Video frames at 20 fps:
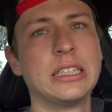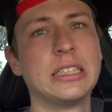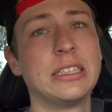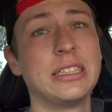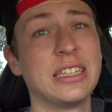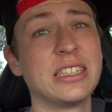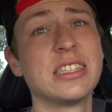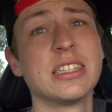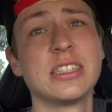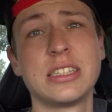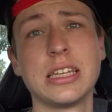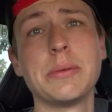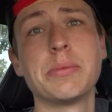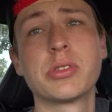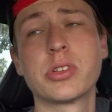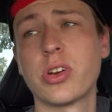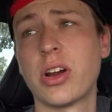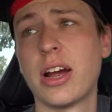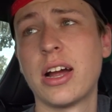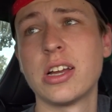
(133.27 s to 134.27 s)
It's a deep
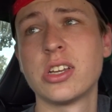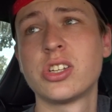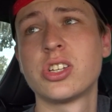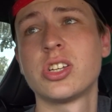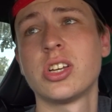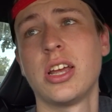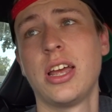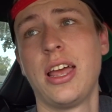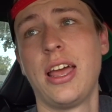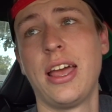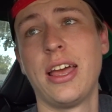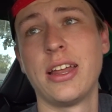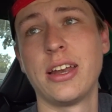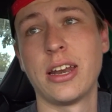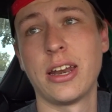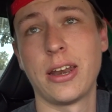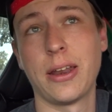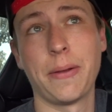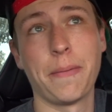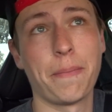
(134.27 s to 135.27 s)
scratch,
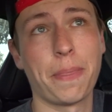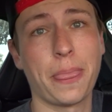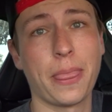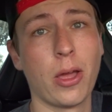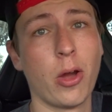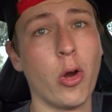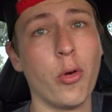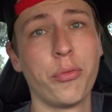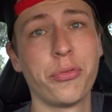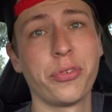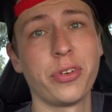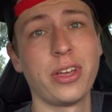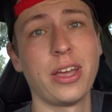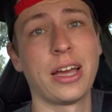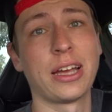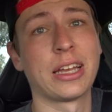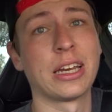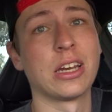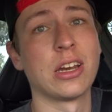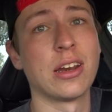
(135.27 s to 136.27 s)
and hopefully
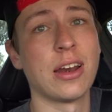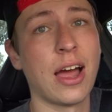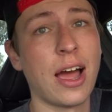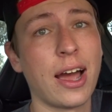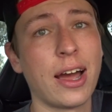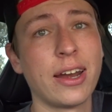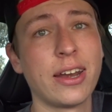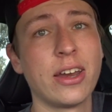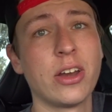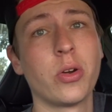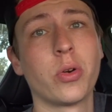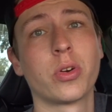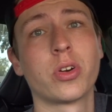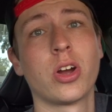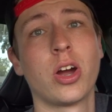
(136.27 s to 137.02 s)
I can hide it or